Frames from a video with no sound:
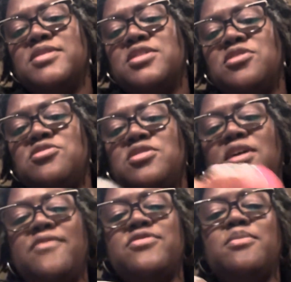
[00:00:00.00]
so you don't
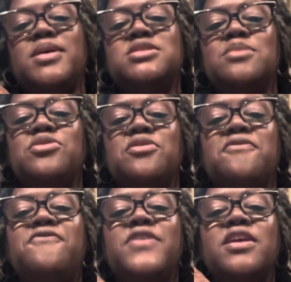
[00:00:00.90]
have to mess up your
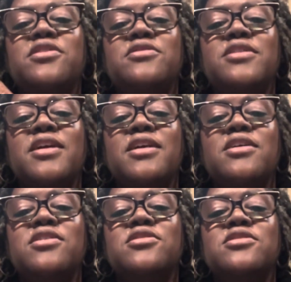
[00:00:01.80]

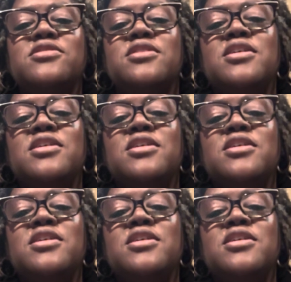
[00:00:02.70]
fingernails